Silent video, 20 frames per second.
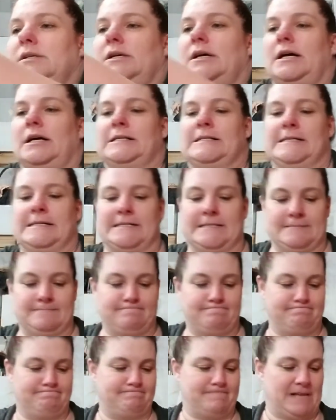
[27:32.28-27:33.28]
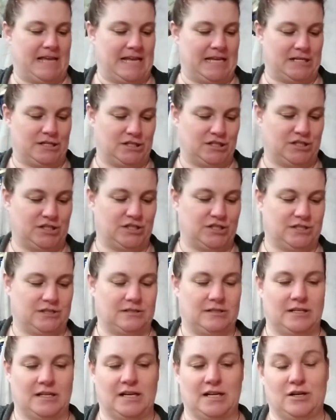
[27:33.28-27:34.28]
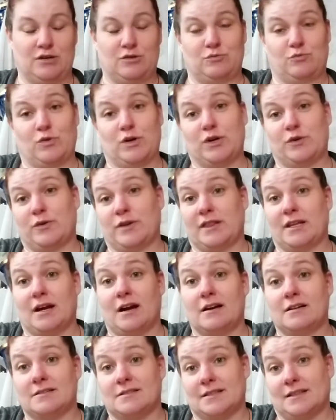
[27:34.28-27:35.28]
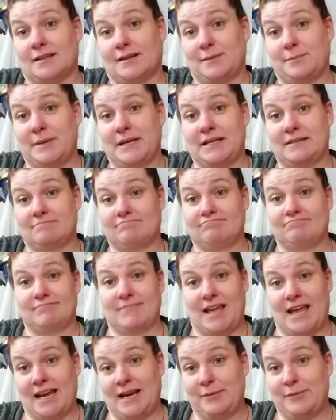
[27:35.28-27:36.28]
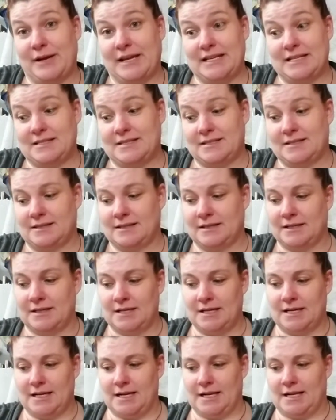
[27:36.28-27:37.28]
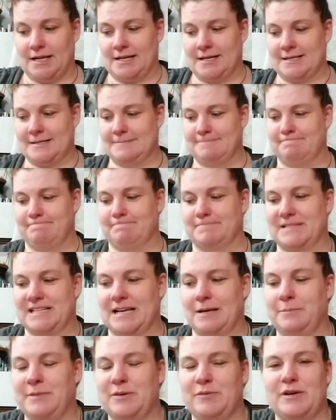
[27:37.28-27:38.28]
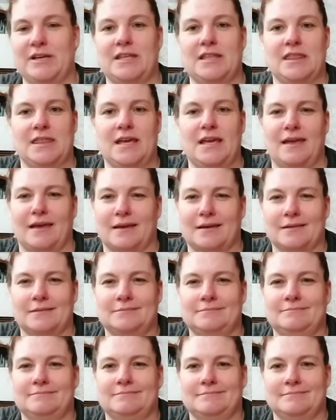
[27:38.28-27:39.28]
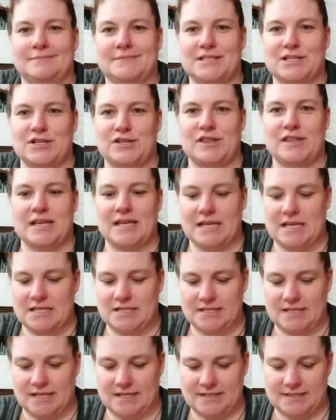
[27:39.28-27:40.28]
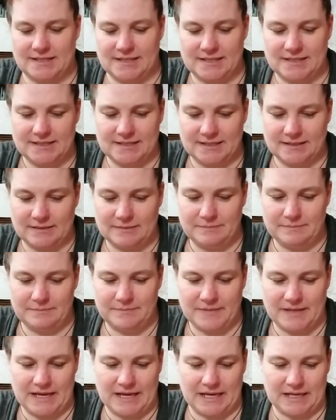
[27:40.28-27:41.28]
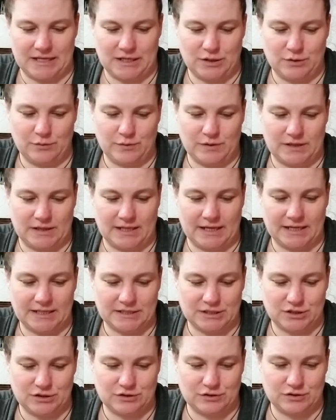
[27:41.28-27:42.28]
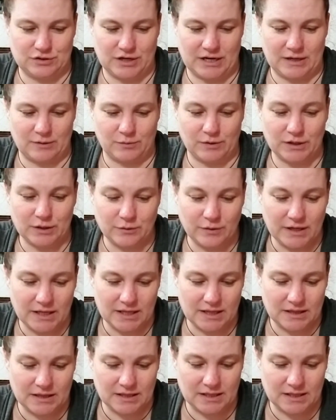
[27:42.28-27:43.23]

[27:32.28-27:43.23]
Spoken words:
and, you know, work with the cards a little bit. Anyways, tell me what you think. Do you think it's a system that you would like to try to work with?